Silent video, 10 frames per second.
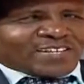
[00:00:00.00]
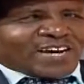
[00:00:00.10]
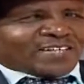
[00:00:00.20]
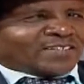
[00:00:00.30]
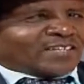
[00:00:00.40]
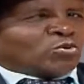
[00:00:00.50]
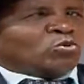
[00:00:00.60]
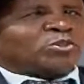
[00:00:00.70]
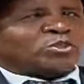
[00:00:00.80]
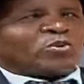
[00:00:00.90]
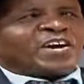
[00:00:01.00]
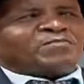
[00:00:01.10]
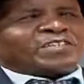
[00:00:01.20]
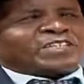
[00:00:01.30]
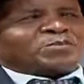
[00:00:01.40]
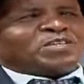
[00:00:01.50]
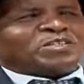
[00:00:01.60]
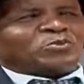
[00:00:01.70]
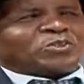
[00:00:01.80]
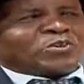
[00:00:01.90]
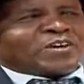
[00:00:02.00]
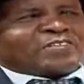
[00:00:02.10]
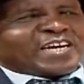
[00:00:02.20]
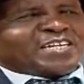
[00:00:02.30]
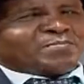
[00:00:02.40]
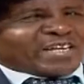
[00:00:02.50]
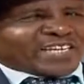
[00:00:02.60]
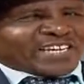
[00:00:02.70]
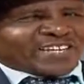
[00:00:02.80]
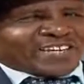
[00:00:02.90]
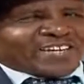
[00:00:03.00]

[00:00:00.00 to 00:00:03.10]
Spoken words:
And whosoever just means whosoever, anybody.